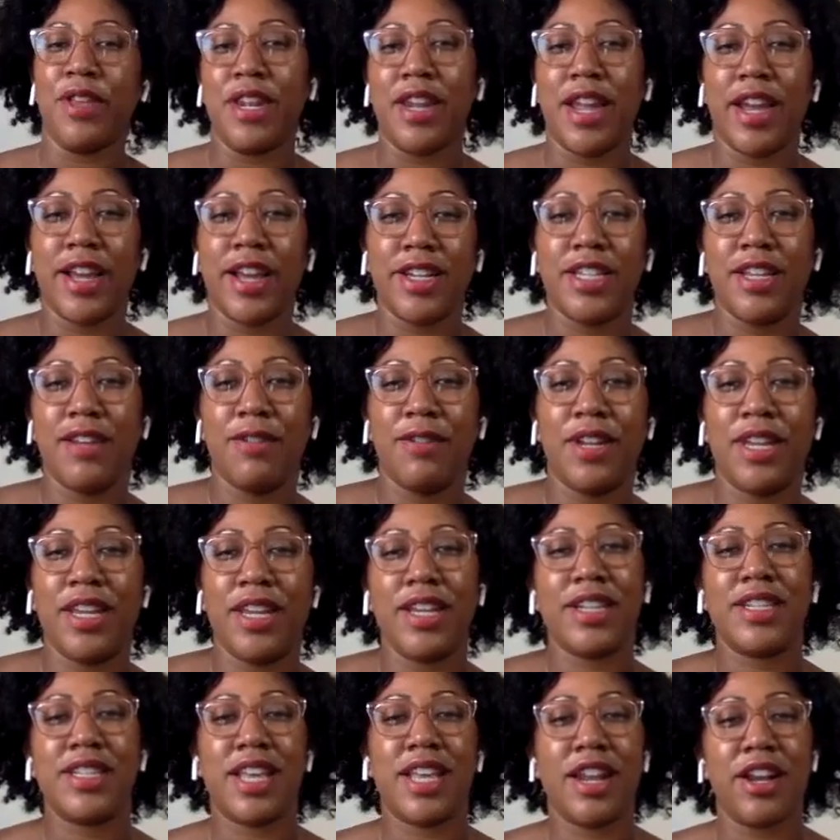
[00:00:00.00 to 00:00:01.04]
the
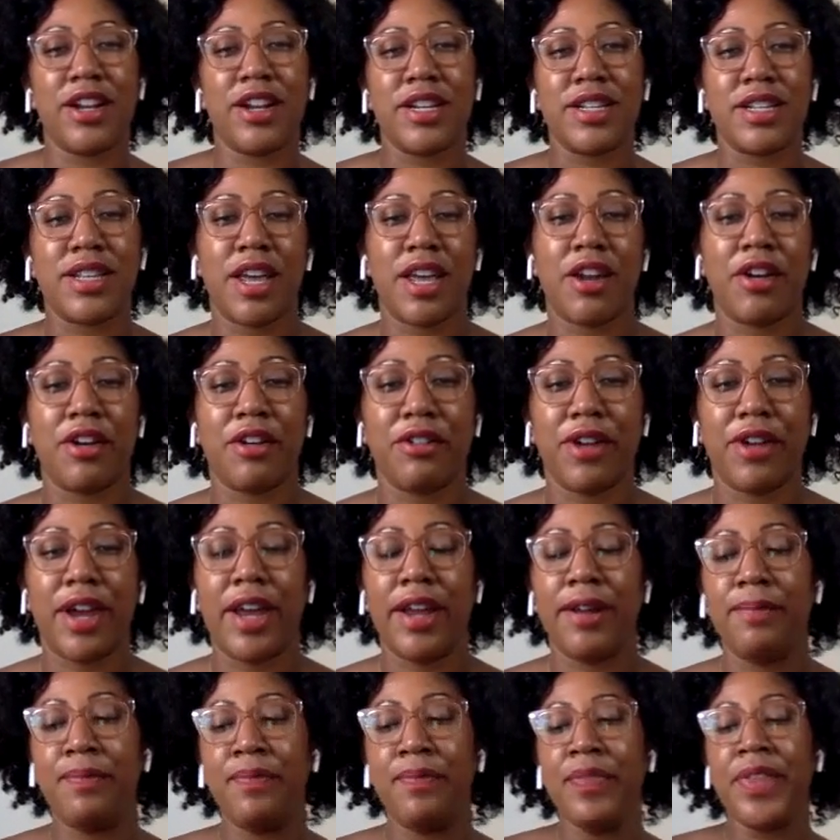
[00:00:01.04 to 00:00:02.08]
negativity, et cetera,
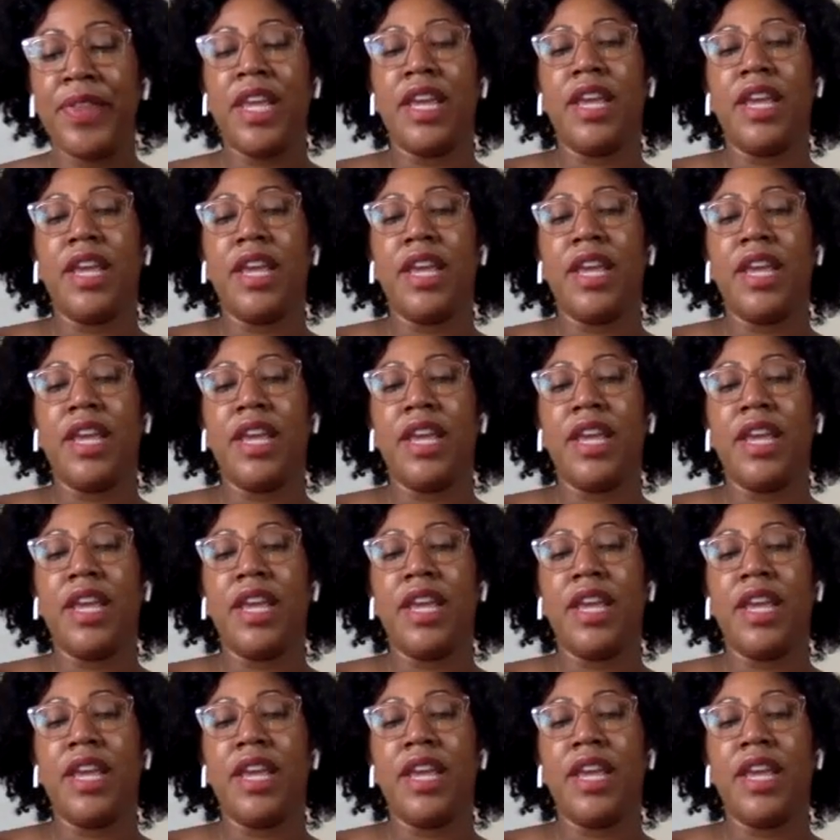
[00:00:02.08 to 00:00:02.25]
right?